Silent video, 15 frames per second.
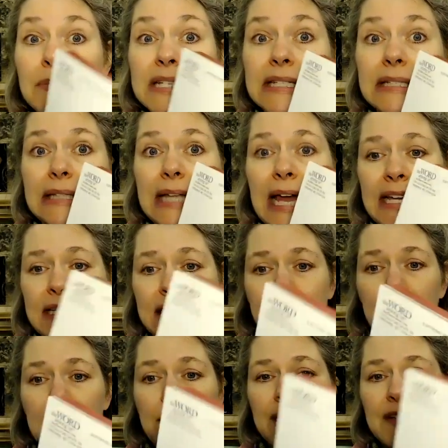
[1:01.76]
missalette.
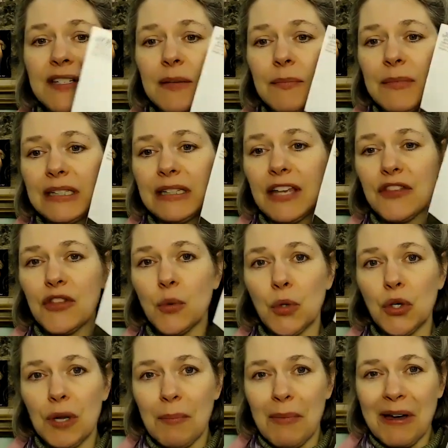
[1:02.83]
Maybe it's something like the
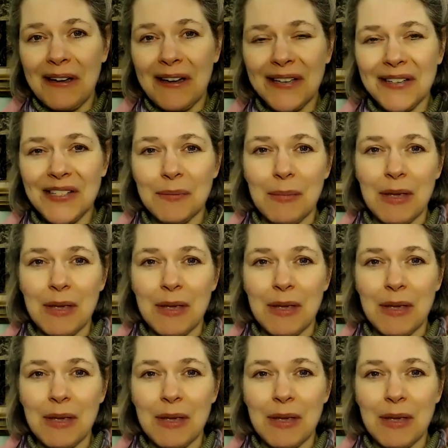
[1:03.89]
Word Among Us.